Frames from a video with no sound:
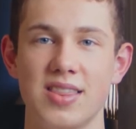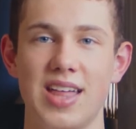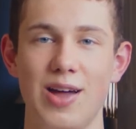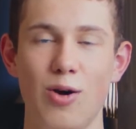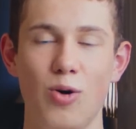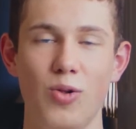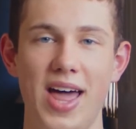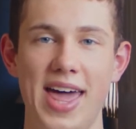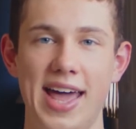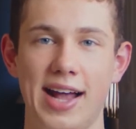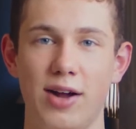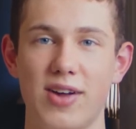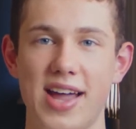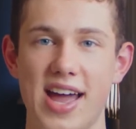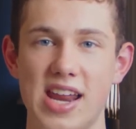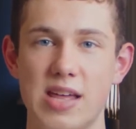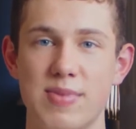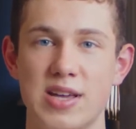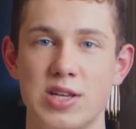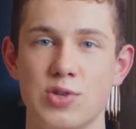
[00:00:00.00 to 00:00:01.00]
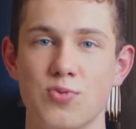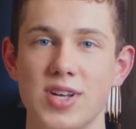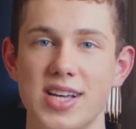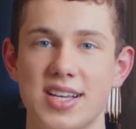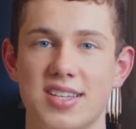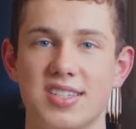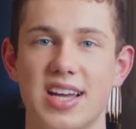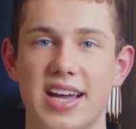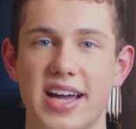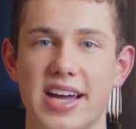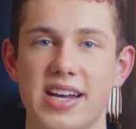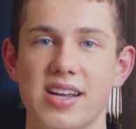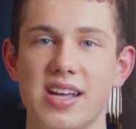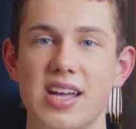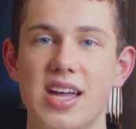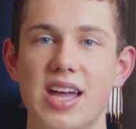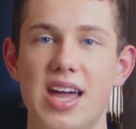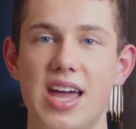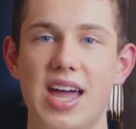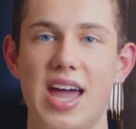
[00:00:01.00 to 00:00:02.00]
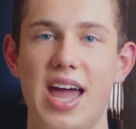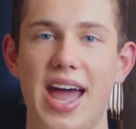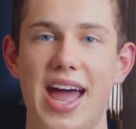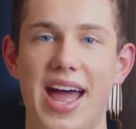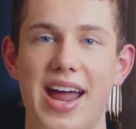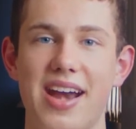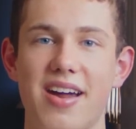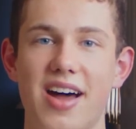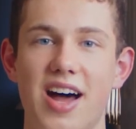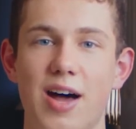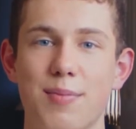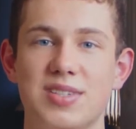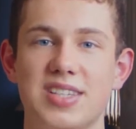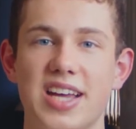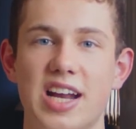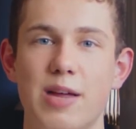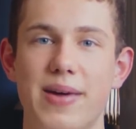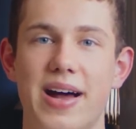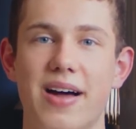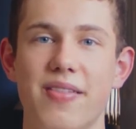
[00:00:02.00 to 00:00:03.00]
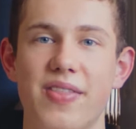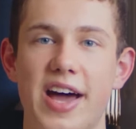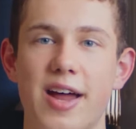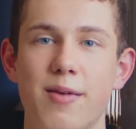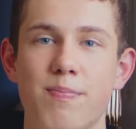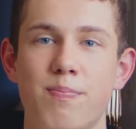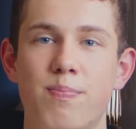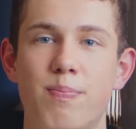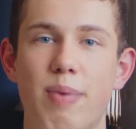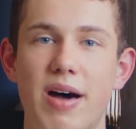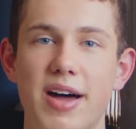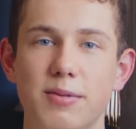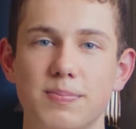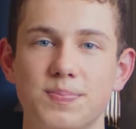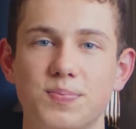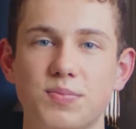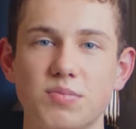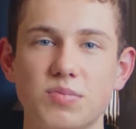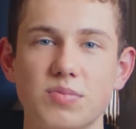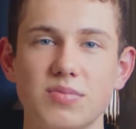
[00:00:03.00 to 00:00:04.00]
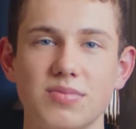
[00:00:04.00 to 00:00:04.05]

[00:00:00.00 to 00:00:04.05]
They're all angry at him. He's really sad and upset about that. But